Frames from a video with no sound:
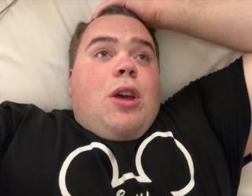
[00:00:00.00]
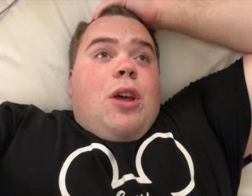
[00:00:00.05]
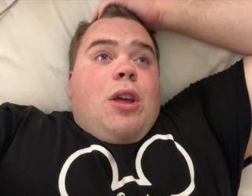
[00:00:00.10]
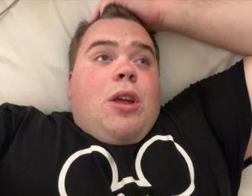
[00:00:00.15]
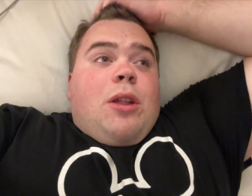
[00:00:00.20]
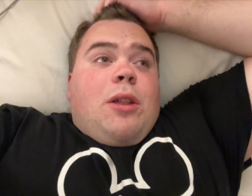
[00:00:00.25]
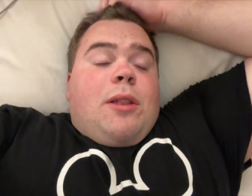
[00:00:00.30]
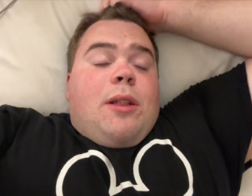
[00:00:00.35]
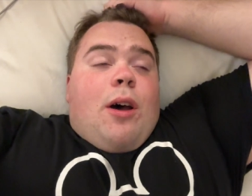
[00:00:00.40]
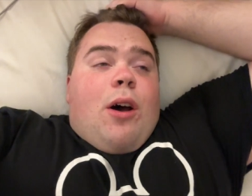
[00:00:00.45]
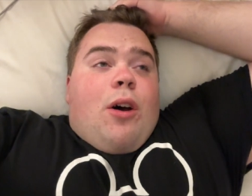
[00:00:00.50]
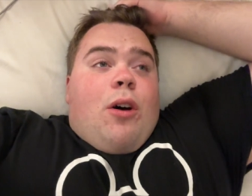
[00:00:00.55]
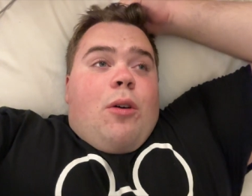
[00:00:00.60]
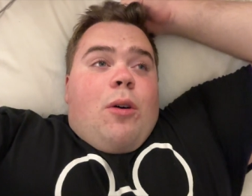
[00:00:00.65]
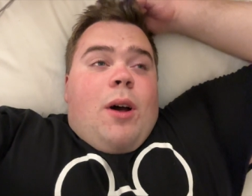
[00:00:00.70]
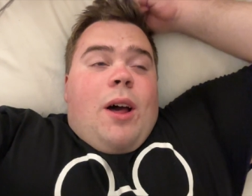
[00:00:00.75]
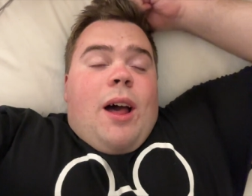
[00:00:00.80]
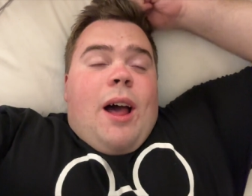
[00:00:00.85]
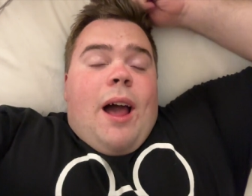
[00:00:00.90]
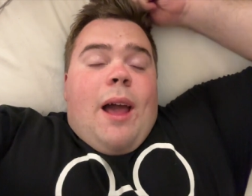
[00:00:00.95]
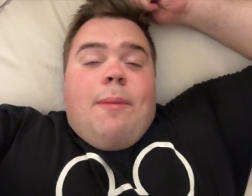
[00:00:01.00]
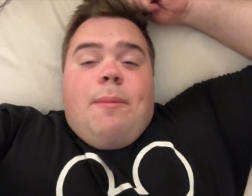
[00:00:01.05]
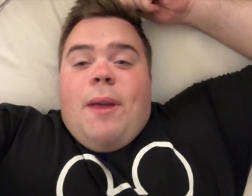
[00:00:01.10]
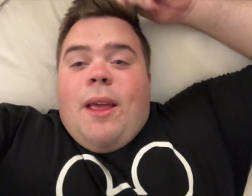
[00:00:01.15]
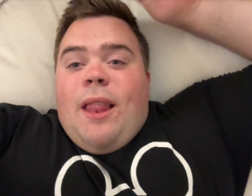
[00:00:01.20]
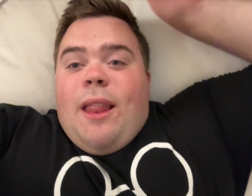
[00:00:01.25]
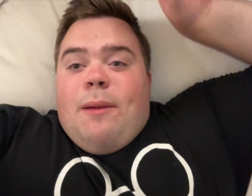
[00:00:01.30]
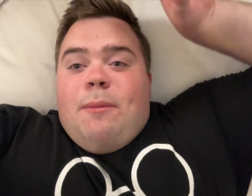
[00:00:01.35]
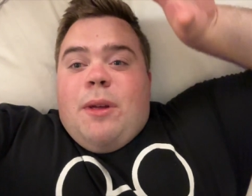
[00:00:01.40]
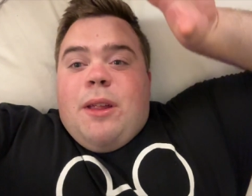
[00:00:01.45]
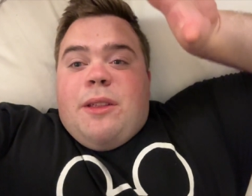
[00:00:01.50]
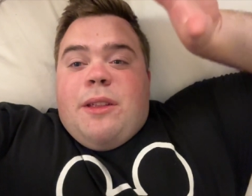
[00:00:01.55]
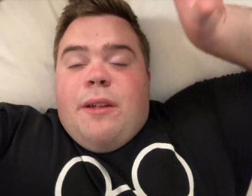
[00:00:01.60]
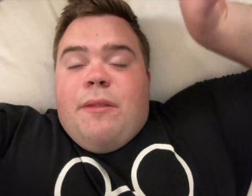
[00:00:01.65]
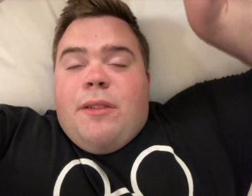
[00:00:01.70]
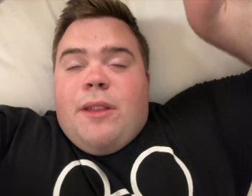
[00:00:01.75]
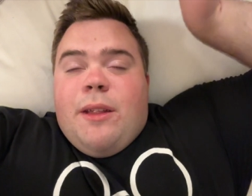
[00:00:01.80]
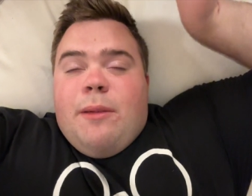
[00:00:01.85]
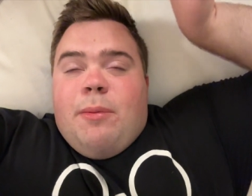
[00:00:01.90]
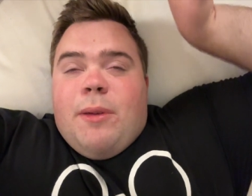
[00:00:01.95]
So I may let myself
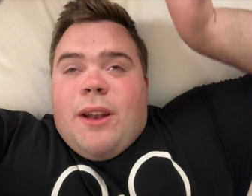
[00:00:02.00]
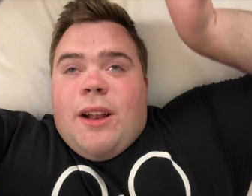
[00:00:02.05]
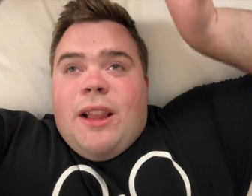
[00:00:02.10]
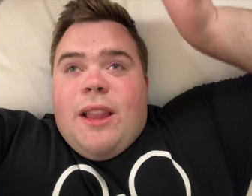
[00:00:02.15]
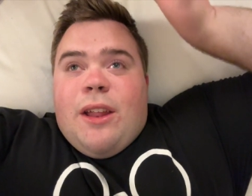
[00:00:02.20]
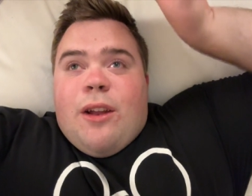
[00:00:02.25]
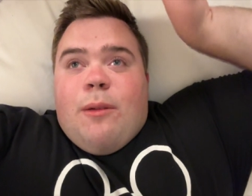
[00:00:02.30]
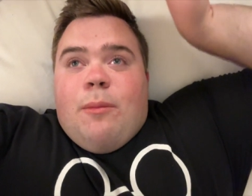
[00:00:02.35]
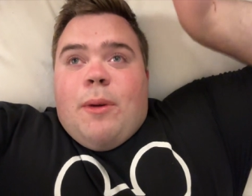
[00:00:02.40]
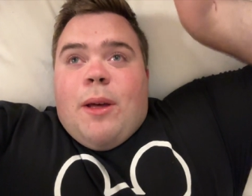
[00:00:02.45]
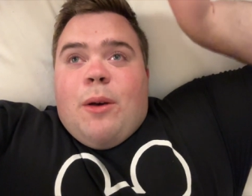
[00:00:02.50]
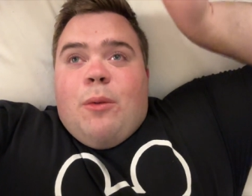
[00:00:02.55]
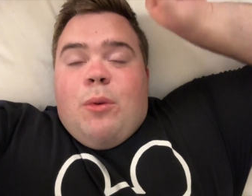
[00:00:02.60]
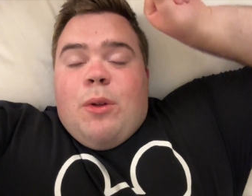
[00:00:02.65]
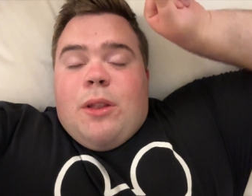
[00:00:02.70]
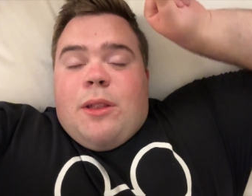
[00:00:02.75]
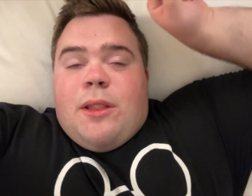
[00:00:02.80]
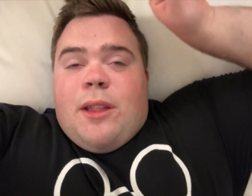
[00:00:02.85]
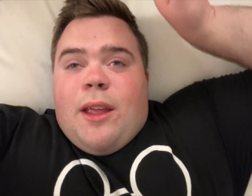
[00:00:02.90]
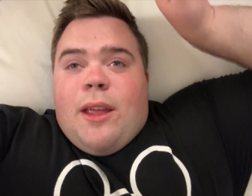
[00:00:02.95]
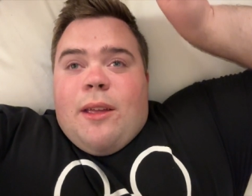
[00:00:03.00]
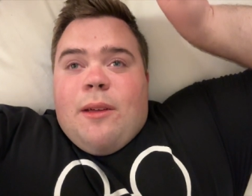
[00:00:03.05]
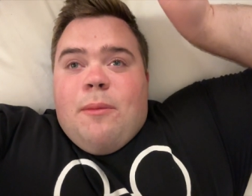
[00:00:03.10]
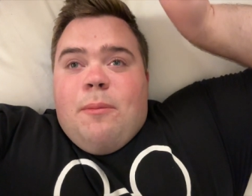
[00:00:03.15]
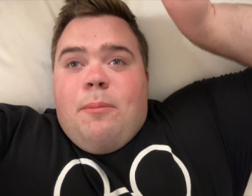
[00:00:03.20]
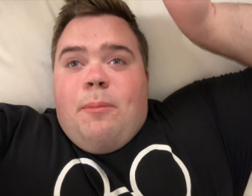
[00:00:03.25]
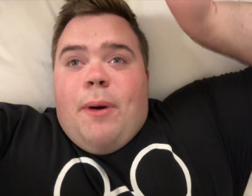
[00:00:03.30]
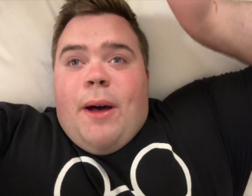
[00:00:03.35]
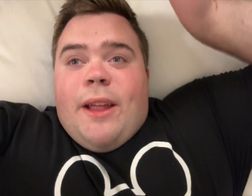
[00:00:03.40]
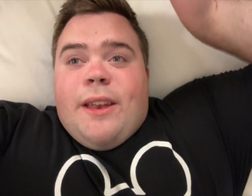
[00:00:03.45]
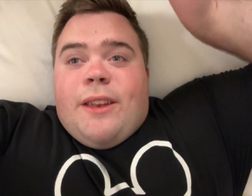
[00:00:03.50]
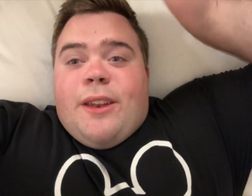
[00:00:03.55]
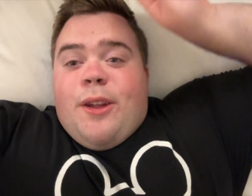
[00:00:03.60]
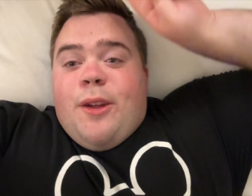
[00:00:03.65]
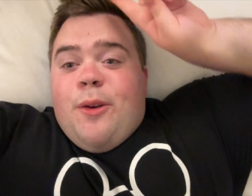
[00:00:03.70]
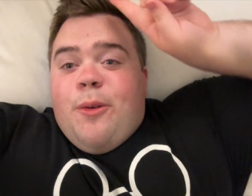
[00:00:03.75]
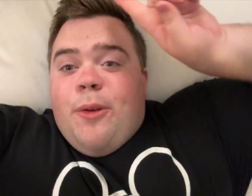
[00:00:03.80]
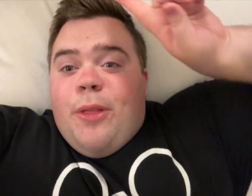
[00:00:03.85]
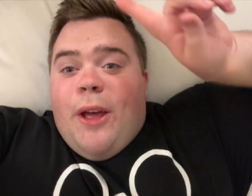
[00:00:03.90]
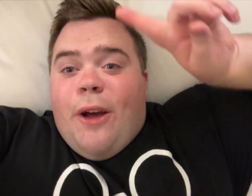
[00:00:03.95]
sleep in a little bit, we'll see. But
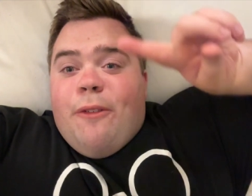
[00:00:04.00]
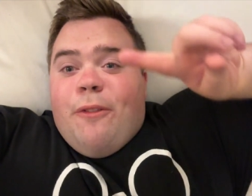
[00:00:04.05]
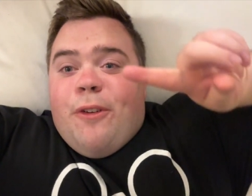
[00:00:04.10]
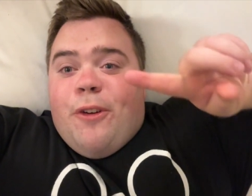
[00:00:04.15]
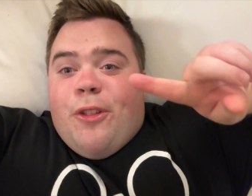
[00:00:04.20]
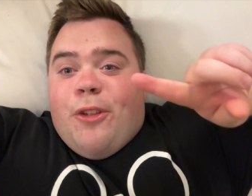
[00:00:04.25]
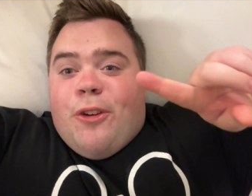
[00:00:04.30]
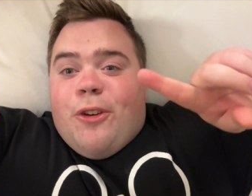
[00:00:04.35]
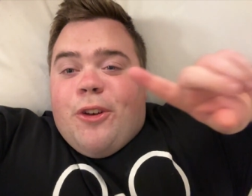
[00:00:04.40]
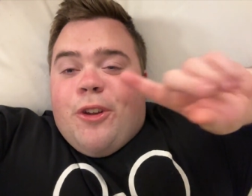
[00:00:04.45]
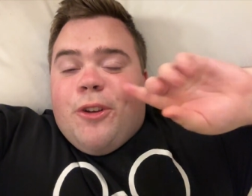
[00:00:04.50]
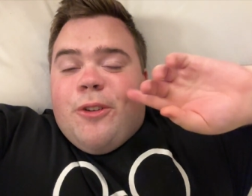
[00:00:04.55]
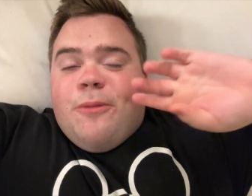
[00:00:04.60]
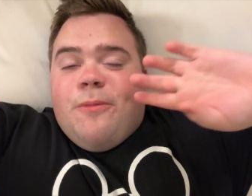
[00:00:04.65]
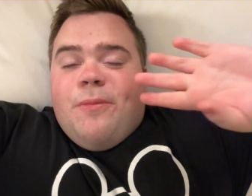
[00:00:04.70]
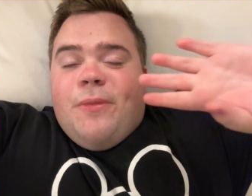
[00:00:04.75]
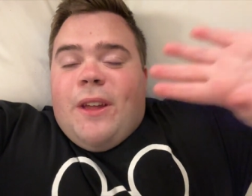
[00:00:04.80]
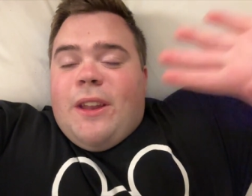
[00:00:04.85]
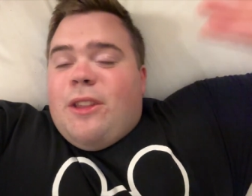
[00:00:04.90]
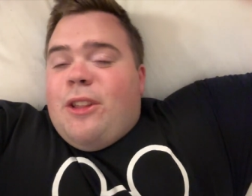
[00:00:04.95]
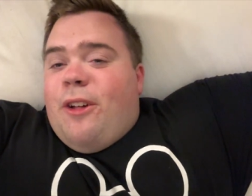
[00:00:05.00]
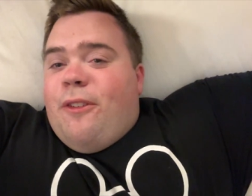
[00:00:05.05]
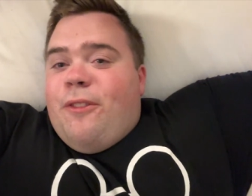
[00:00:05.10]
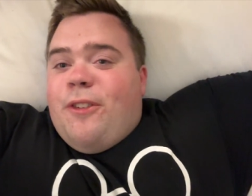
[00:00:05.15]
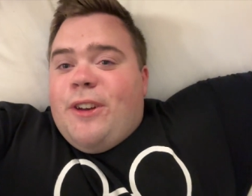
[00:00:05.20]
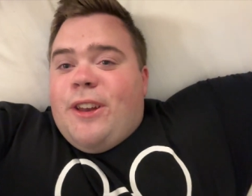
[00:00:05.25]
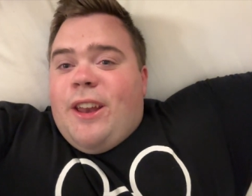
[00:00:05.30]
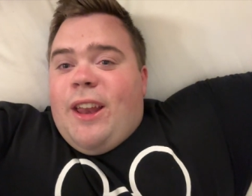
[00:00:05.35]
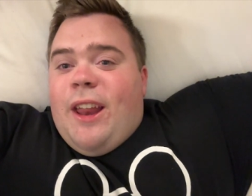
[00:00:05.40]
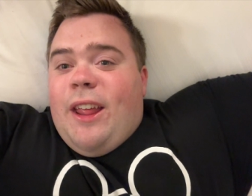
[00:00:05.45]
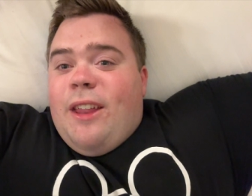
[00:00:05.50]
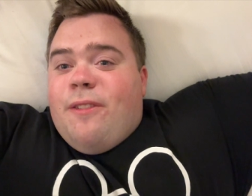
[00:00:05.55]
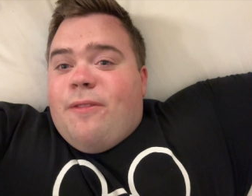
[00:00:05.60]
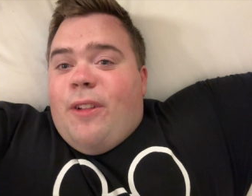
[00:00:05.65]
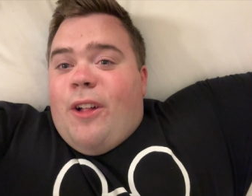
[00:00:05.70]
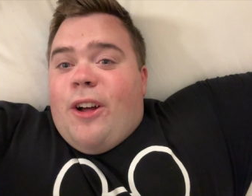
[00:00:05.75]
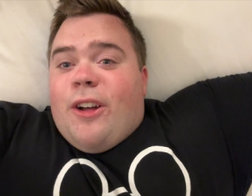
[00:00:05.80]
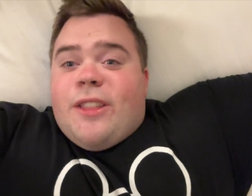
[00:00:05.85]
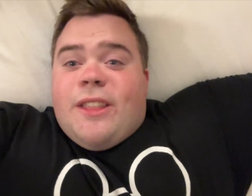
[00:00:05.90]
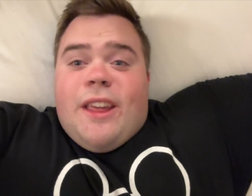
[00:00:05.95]
without further ado, that's all for today's
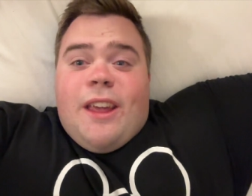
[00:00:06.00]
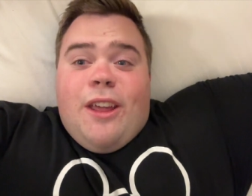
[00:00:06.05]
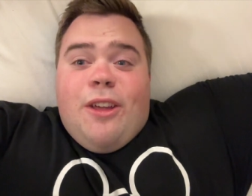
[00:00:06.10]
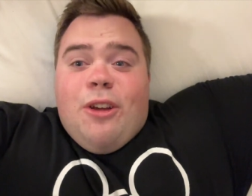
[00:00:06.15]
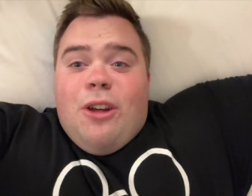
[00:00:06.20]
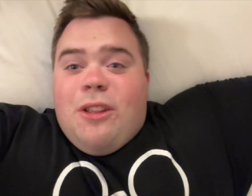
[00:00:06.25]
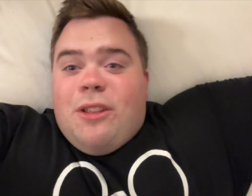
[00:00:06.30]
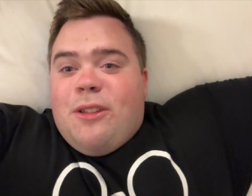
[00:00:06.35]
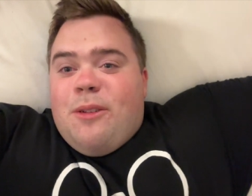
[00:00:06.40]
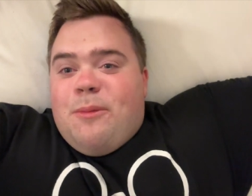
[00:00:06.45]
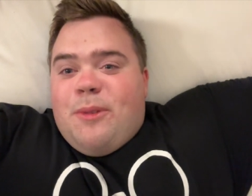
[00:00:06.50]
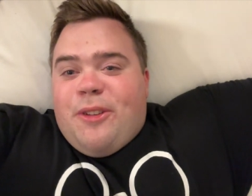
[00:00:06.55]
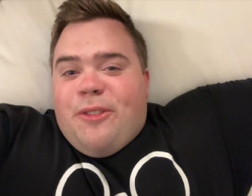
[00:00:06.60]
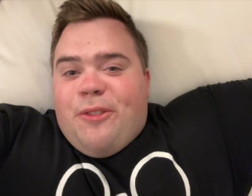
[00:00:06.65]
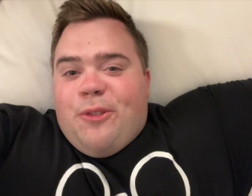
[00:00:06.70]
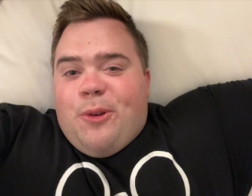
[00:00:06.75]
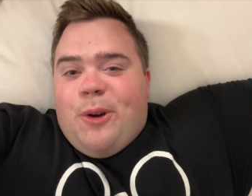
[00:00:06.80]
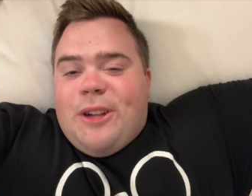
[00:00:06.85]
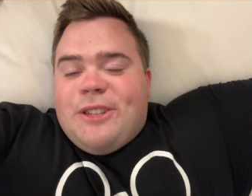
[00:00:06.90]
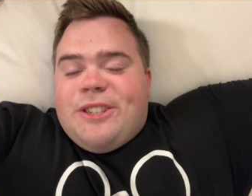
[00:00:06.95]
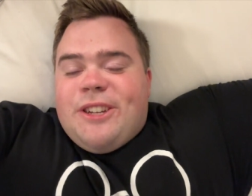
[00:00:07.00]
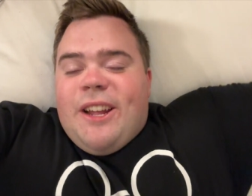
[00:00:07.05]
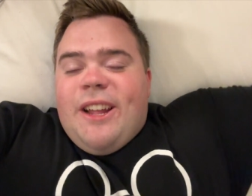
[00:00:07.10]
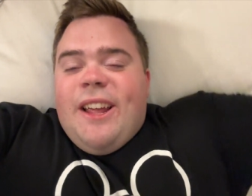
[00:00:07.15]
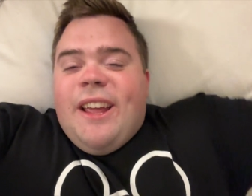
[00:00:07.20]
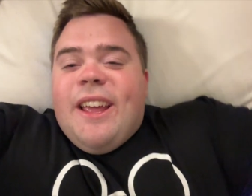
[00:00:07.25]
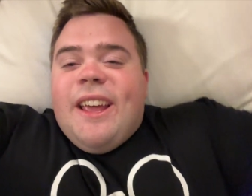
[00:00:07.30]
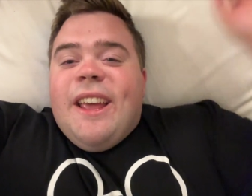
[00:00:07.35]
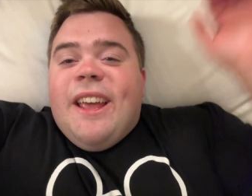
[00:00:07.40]
vlog. Thank you all so much for watching.